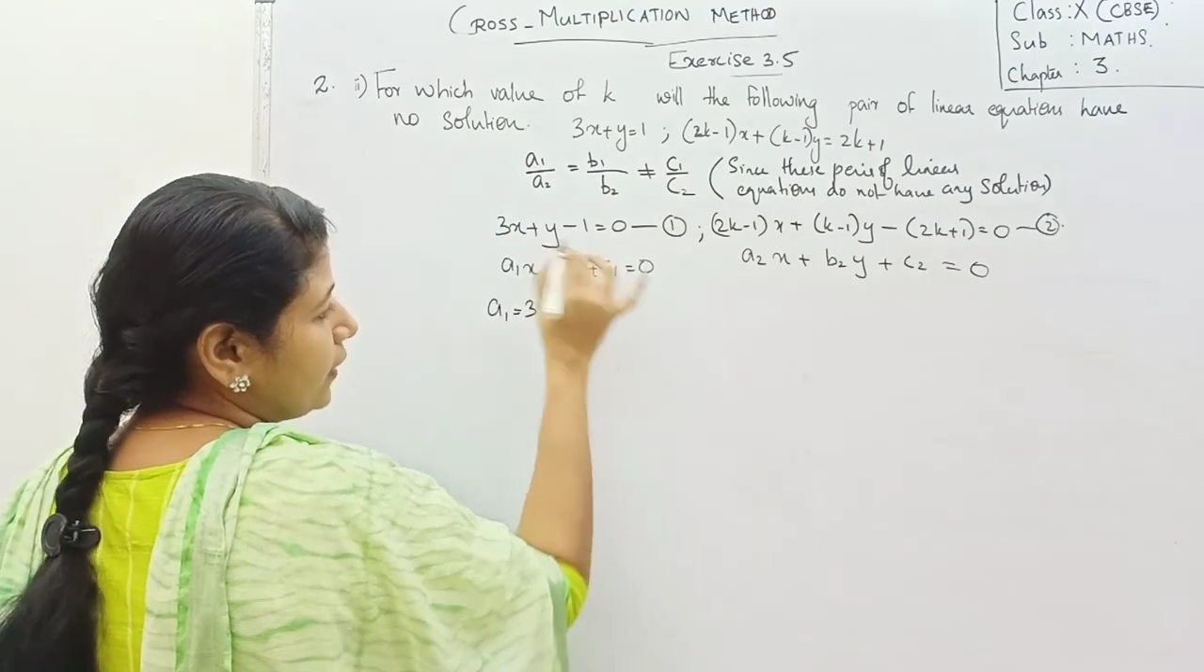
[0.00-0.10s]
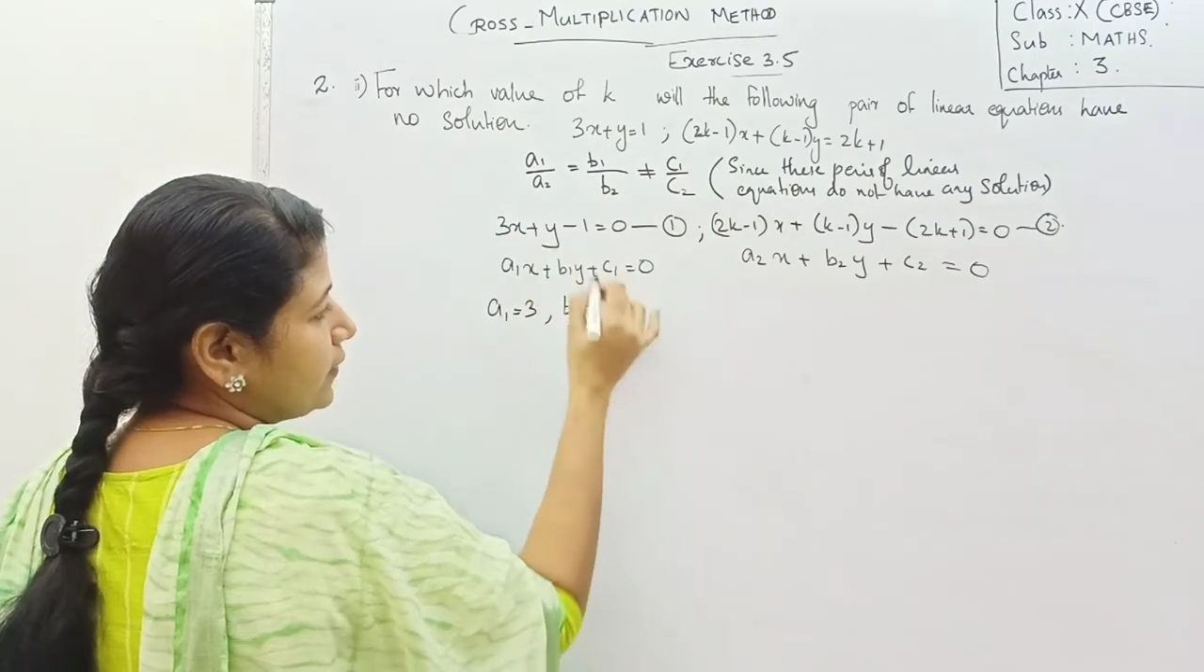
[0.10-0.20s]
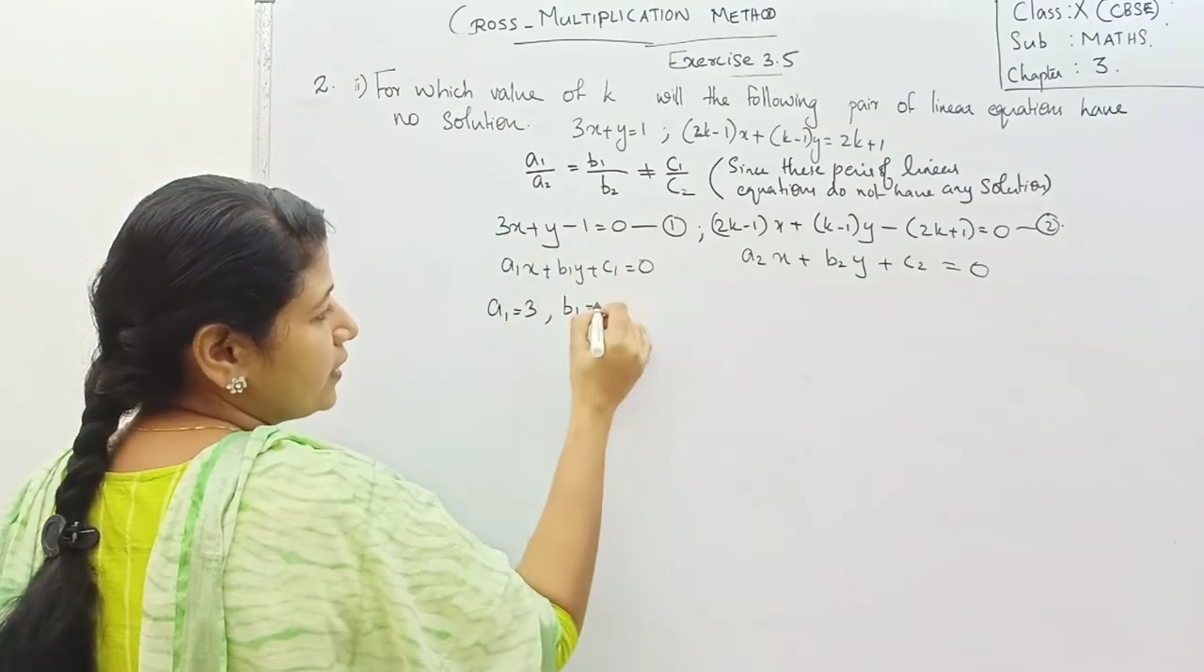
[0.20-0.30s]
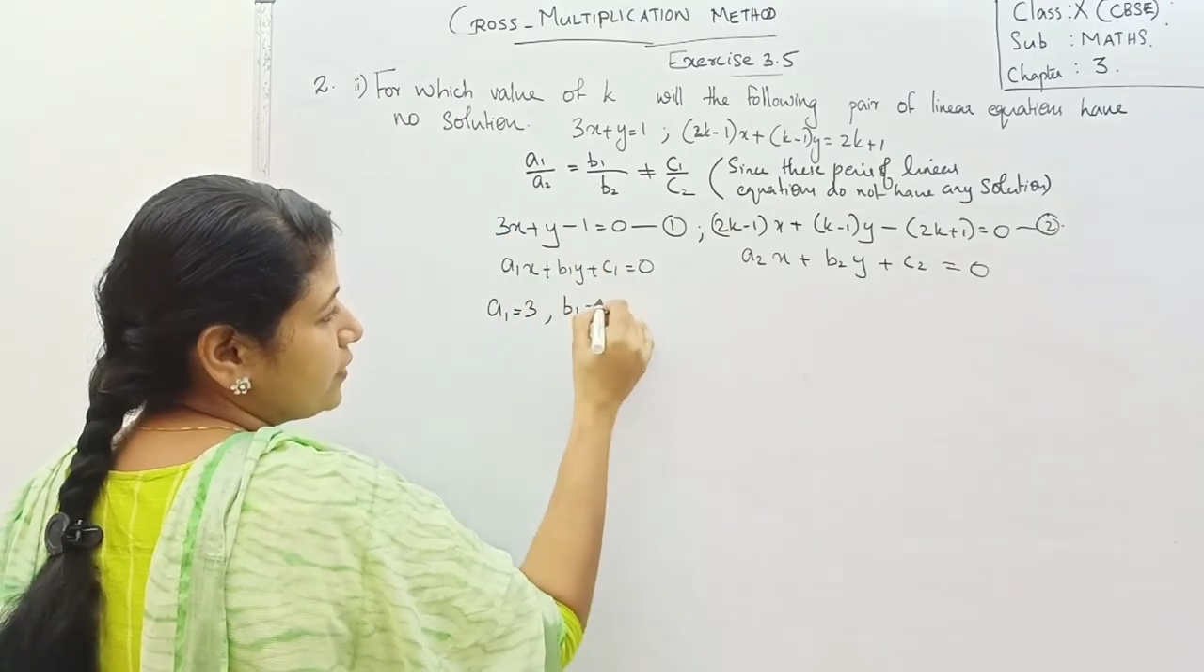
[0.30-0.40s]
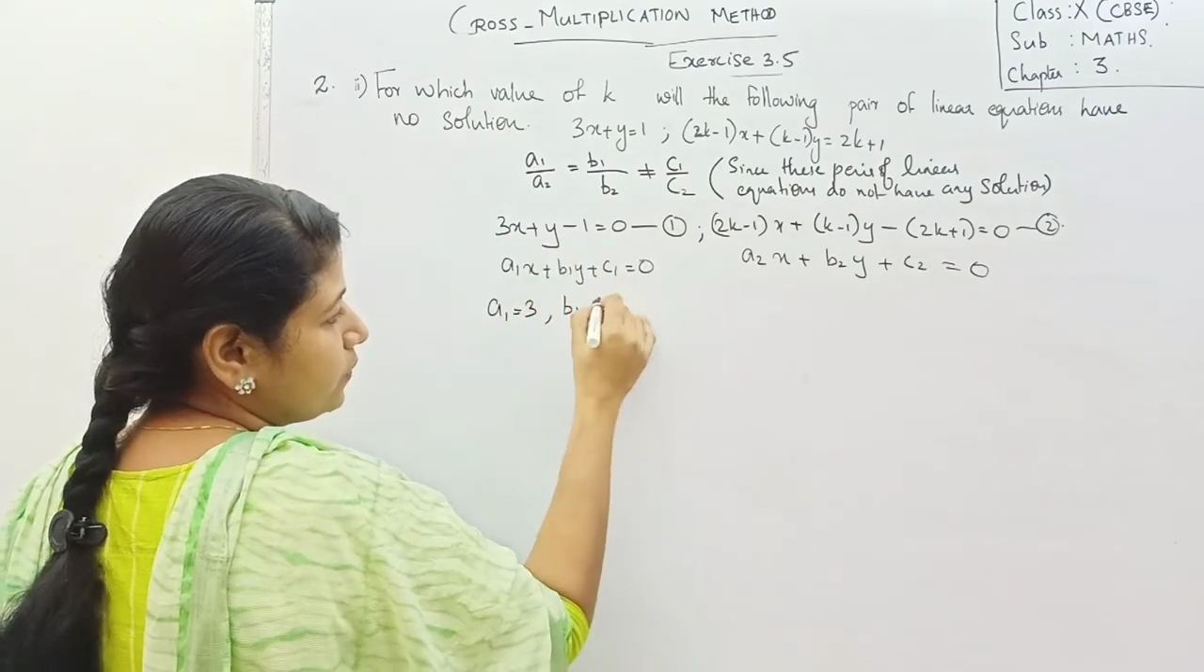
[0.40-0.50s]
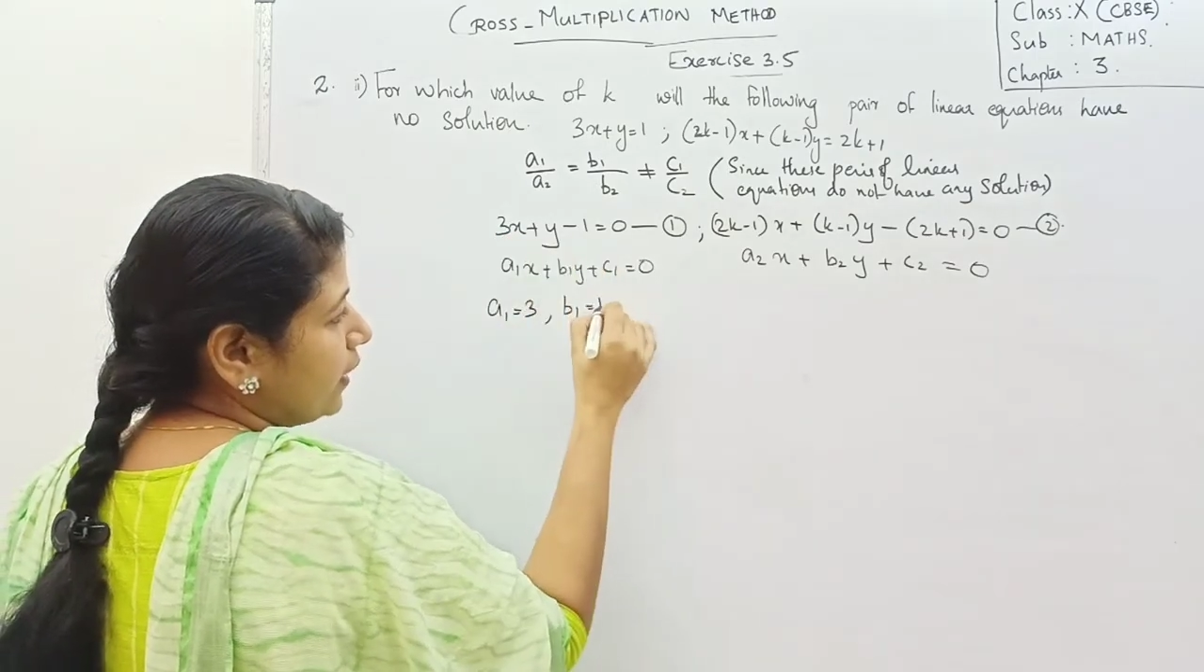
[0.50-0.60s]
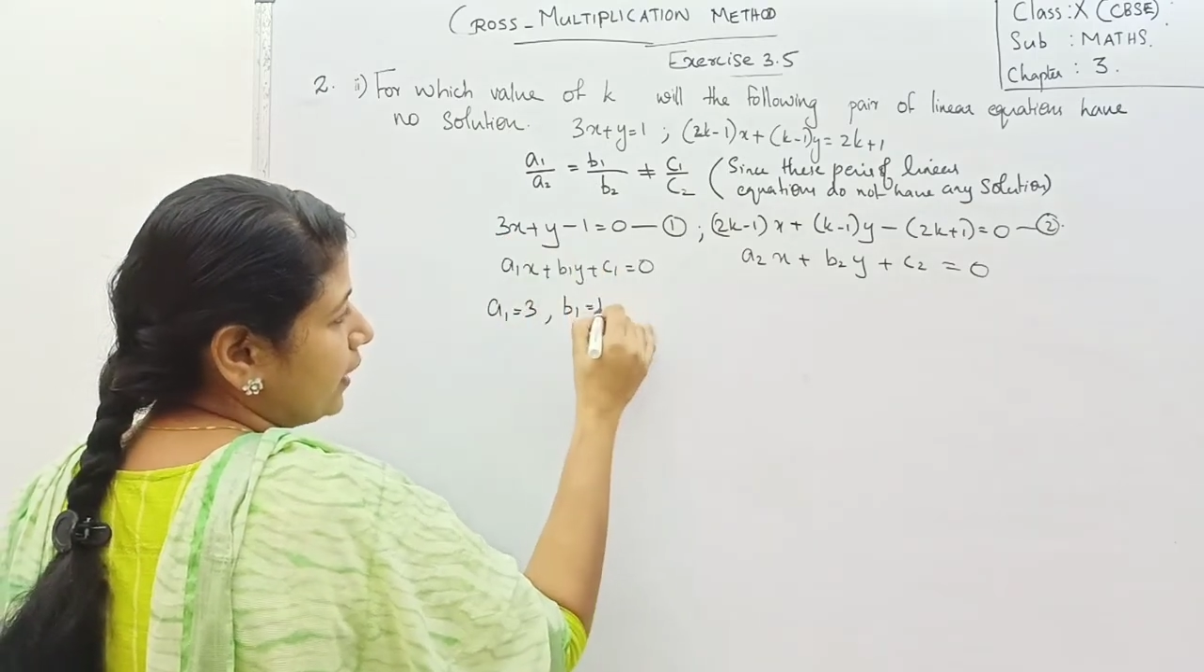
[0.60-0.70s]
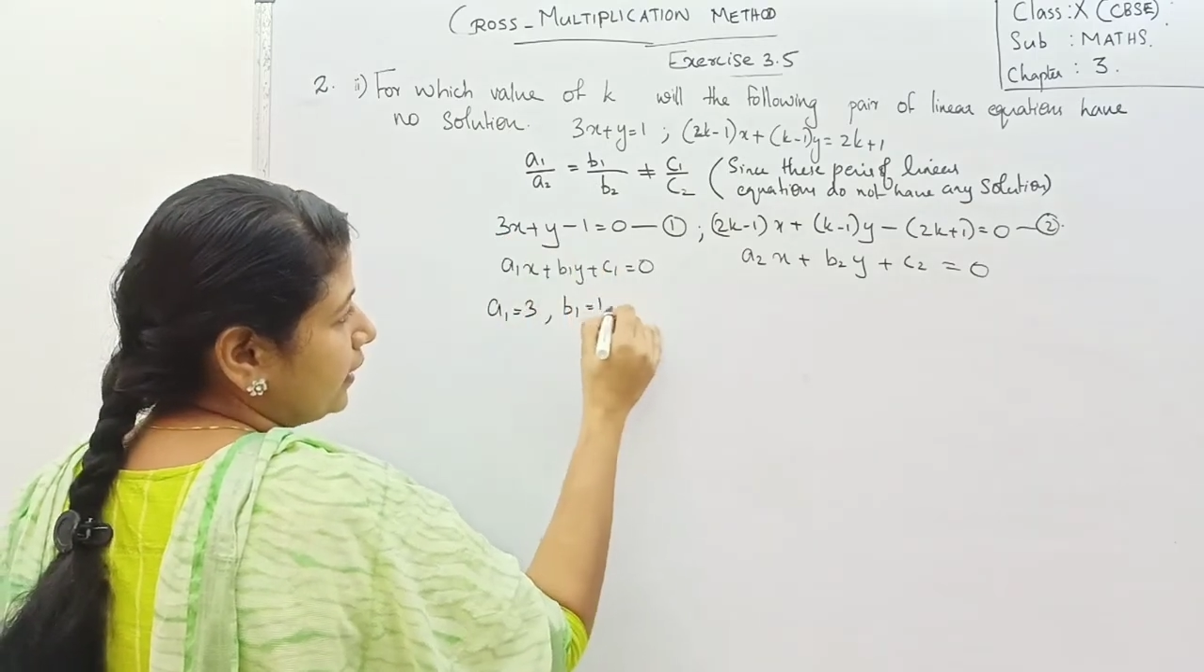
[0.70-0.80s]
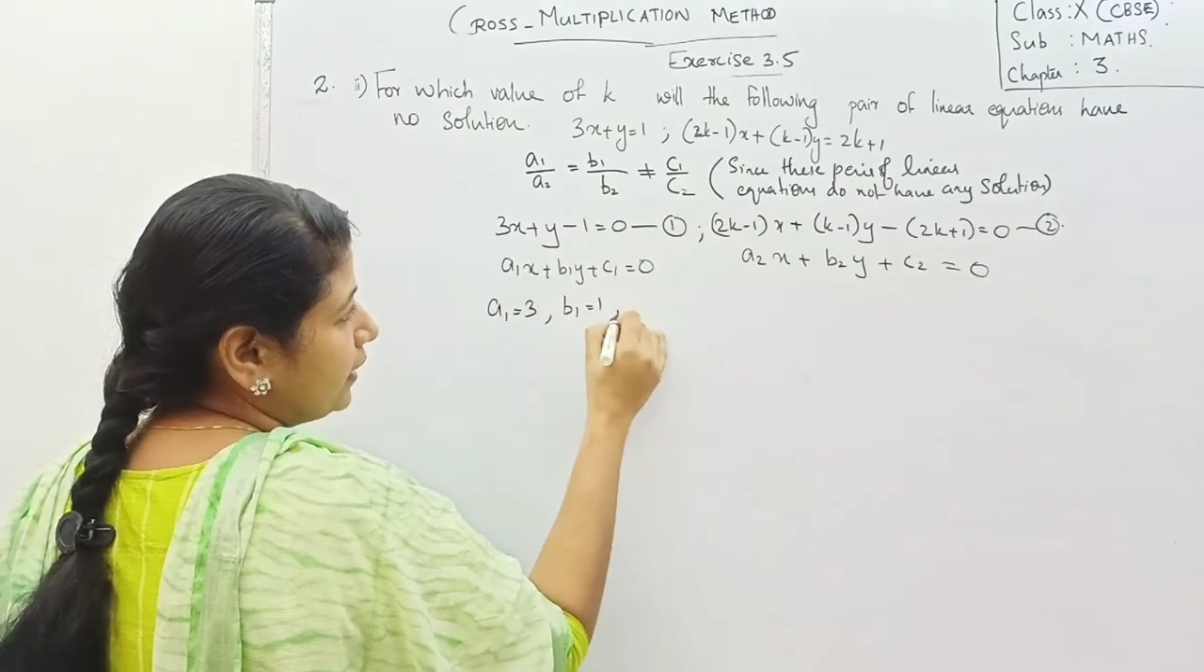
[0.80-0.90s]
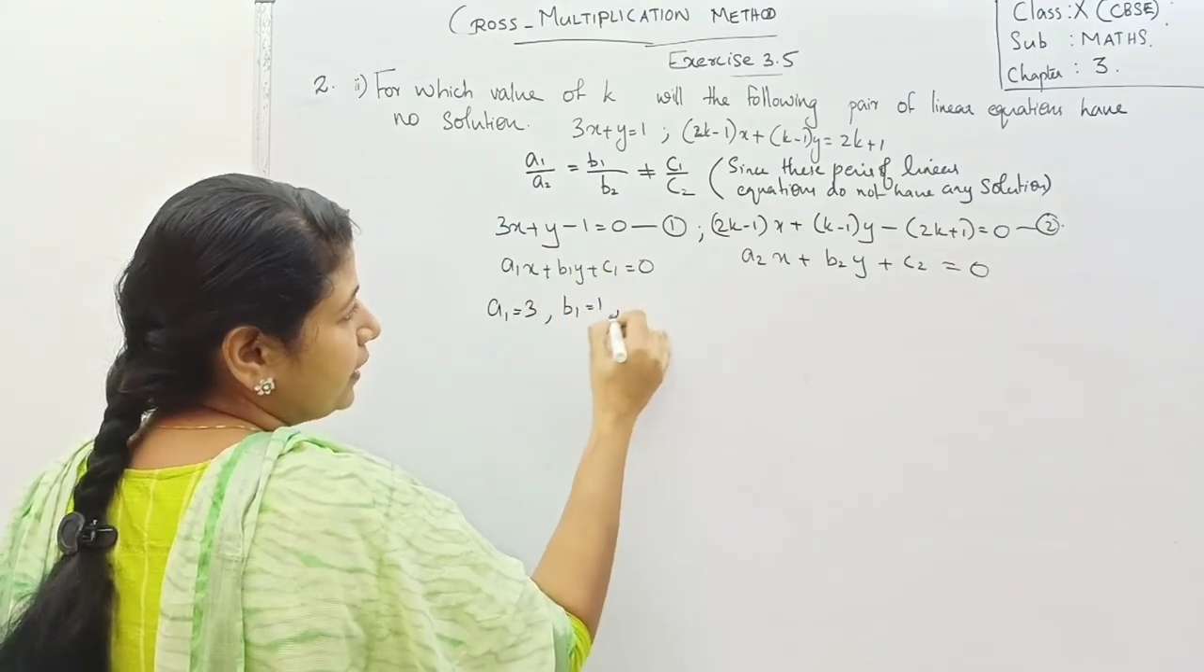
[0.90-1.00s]
which is
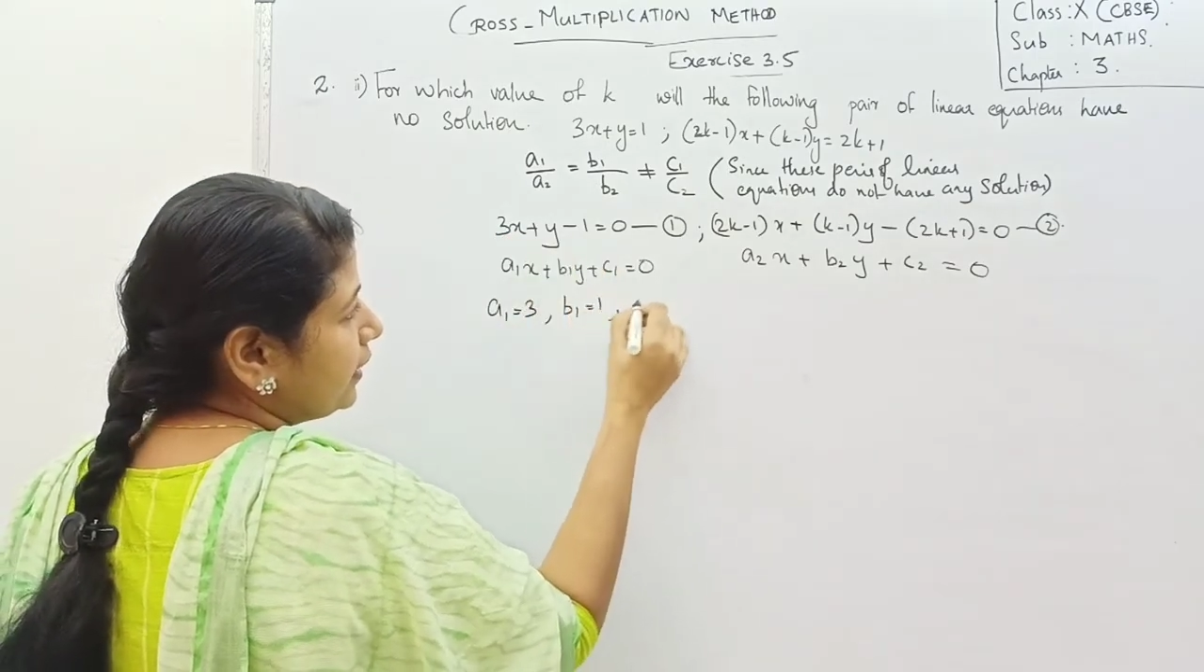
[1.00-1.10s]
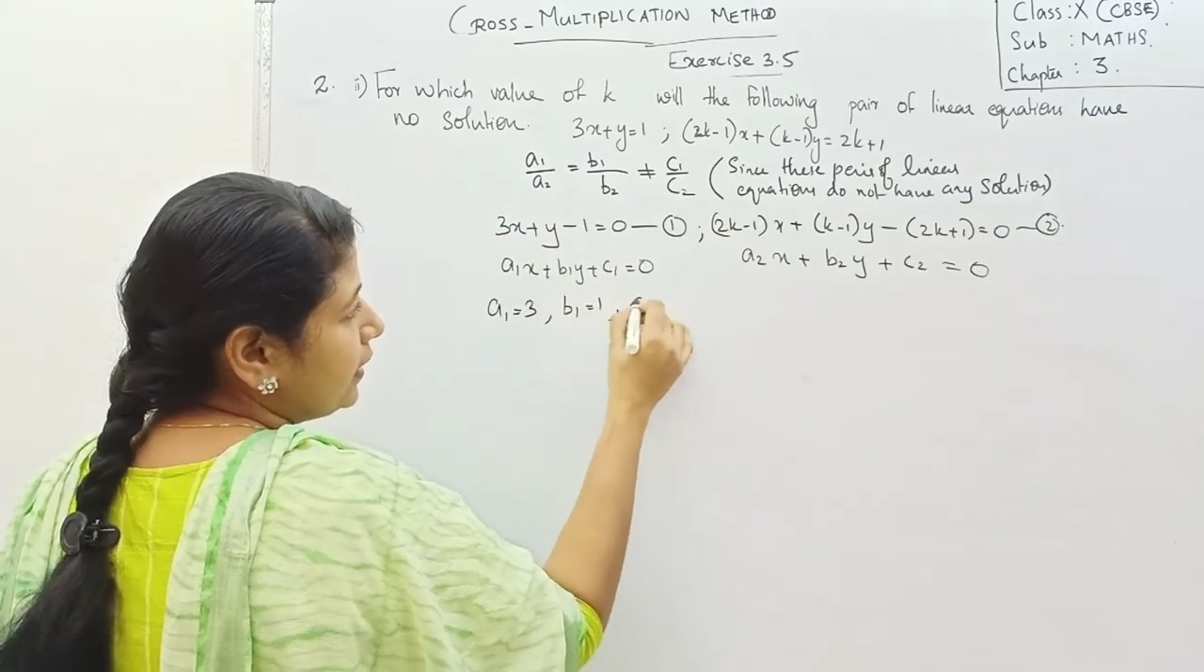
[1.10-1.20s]
1,